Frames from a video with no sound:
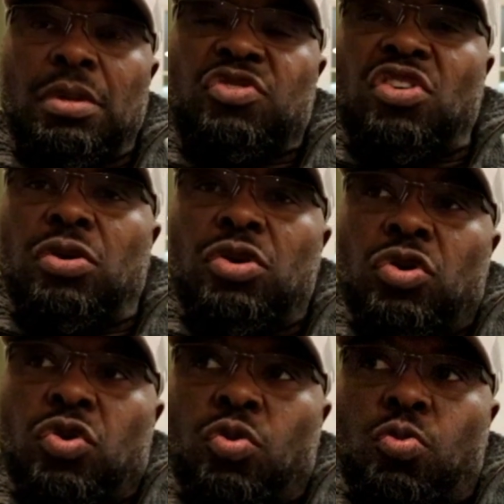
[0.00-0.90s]
So
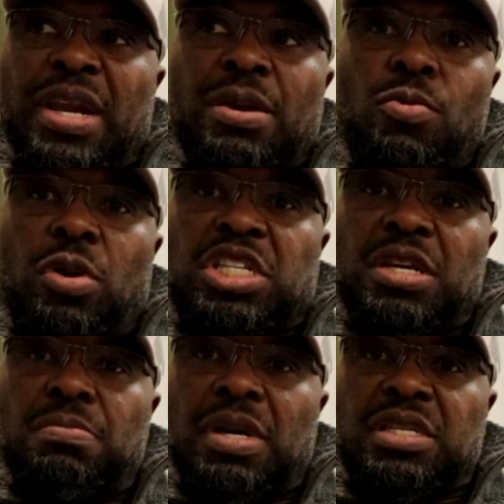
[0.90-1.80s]
when I'm
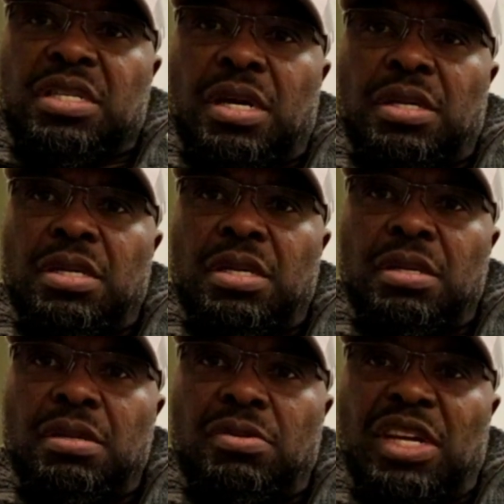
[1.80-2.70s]
watching my son
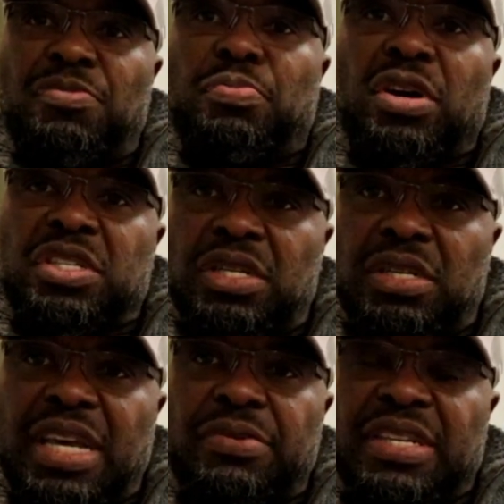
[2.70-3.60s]
in
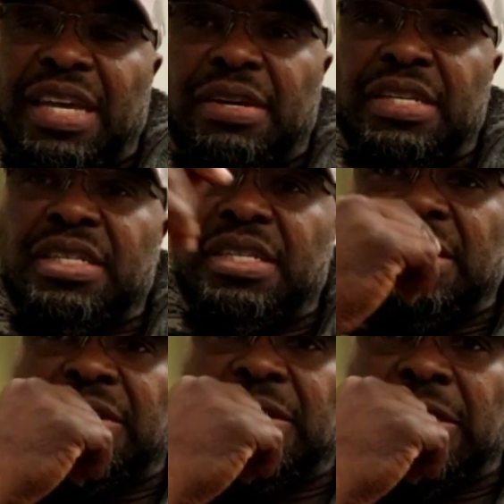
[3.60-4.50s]
boxing, Dereck, that is,
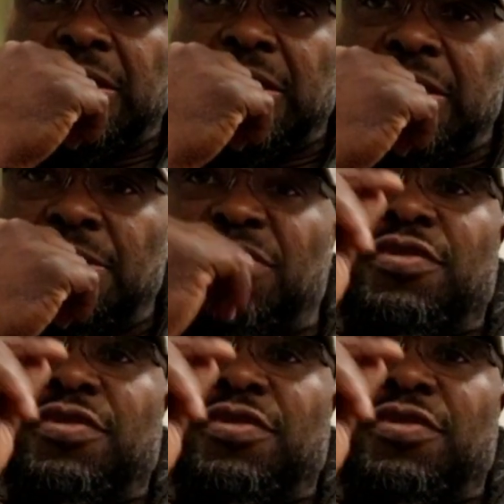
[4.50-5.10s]
my